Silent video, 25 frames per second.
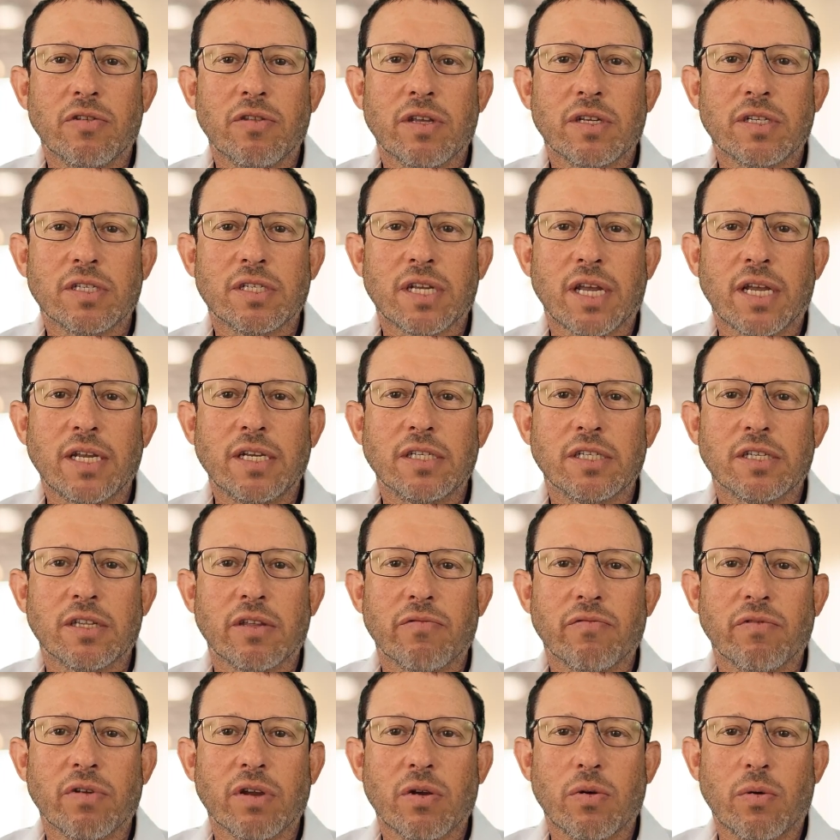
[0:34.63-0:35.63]
the sites
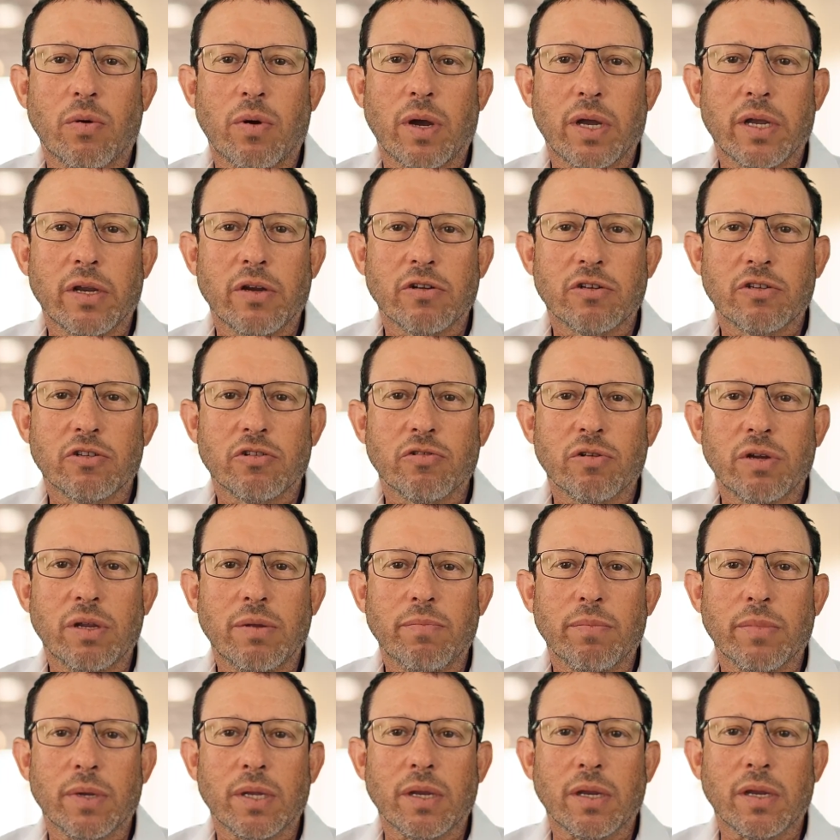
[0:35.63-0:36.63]
that require
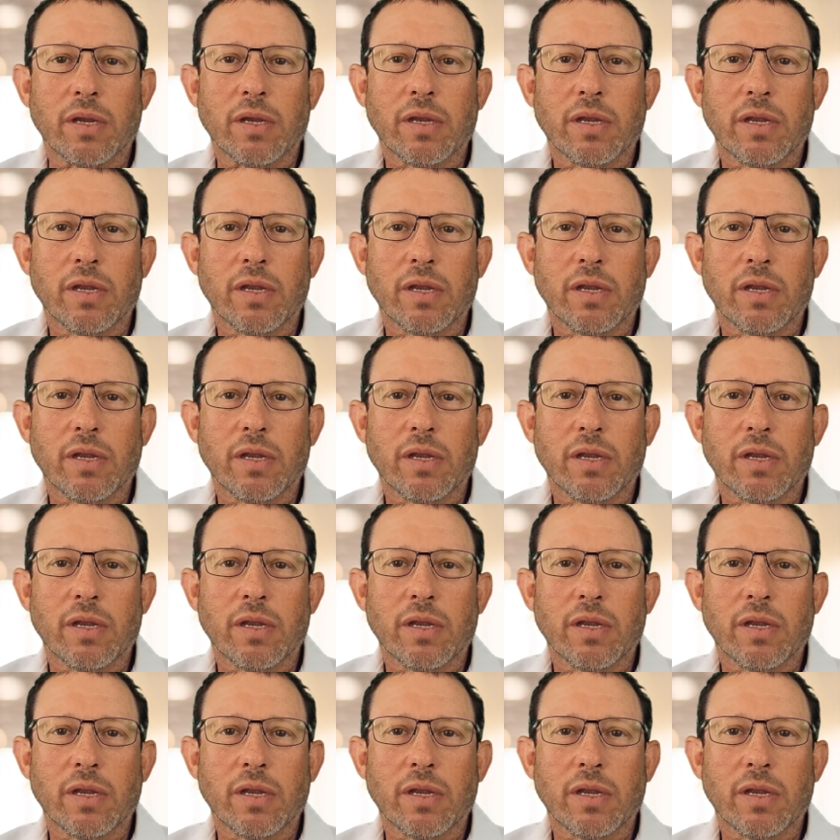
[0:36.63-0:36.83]
treatment.